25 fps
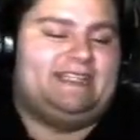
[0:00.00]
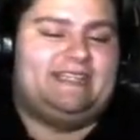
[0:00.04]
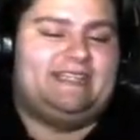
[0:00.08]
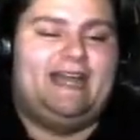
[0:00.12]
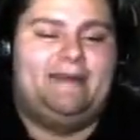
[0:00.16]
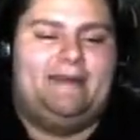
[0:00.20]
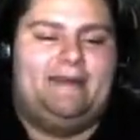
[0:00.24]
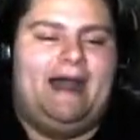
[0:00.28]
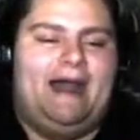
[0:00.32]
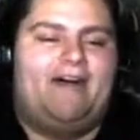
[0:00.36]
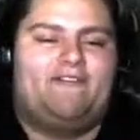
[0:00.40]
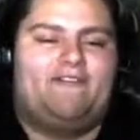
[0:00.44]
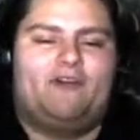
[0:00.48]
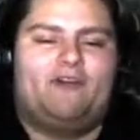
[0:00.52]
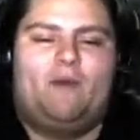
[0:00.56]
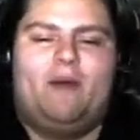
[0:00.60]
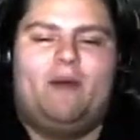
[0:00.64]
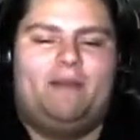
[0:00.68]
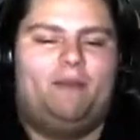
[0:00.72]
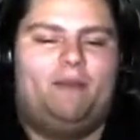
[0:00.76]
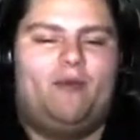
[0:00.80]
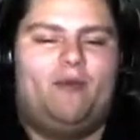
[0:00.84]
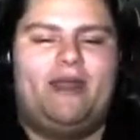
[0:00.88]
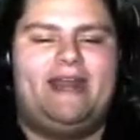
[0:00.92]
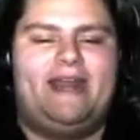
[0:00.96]
timed out for
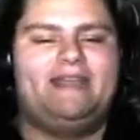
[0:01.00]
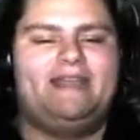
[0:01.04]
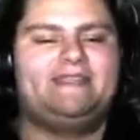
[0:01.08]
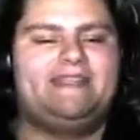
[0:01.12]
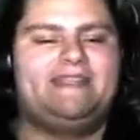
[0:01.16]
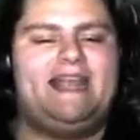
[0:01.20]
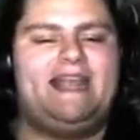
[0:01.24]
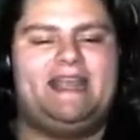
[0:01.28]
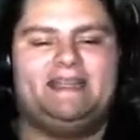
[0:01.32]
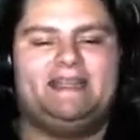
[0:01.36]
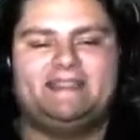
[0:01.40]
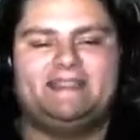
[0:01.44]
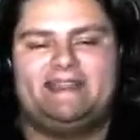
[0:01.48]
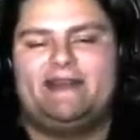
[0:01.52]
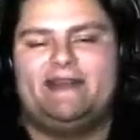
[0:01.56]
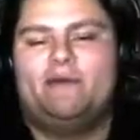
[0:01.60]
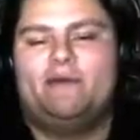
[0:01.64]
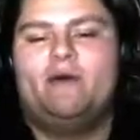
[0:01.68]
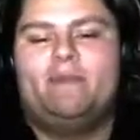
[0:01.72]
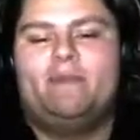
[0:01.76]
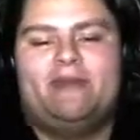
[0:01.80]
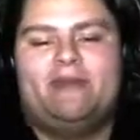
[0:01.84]
1.8 seconds and it will